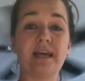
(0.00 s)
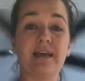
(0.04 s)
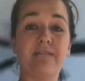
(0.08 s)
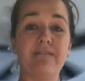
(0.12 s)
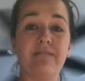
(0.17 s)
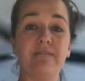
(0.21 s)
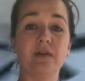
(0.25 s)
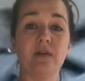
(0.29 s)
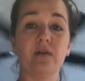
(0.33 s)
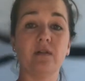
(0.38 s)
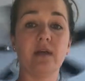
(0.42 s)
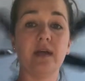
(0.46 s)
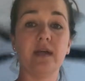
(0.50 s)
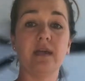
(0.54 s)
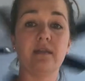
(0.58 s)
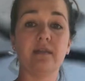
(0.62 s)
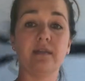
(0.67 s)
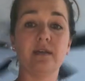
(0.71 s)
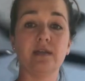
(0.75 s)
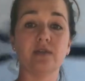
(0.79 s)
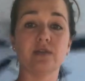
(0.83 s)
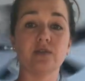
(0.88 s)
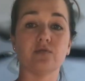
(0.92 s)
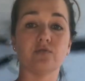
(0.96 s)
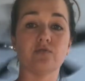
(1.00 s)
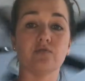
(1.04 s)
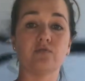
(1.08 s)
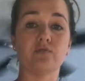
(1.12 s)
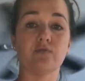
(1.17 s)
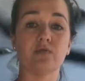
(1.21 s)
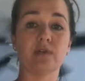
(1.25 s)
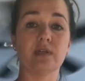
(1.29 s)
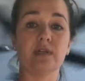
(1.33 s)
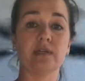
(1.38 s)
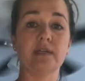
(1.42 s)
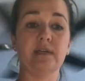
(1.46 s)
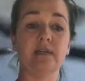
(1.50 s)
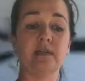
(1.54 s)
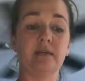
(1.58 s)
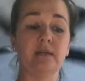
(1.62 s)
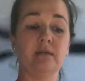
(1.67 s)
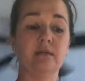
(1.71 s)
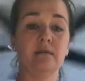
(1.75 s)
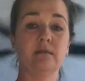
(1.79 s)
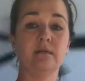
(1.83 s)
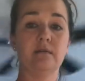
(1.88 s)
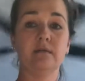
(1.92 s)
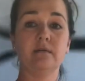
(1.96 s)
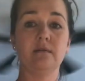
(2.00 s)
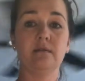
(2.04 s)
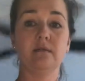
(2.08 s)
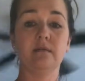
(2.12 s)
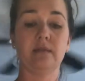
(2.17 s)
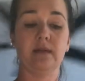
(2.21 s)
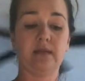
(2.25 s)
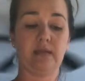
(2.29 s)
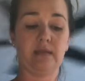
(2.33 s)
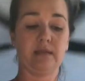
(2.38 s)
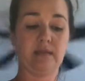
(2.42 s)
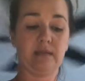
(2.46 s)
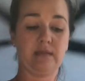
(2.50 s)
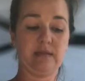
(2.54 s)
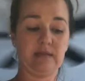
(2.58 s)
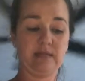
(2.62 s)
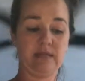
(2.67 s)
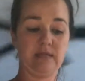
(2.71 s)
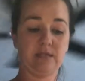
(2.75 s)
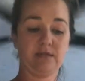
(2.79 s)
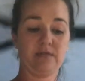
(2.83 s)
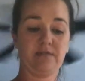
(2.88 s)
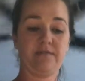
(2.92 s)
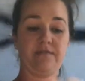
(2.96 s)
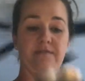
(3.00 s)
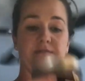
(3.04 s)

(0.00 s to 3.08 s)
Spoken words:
I feel like these are really, like, these are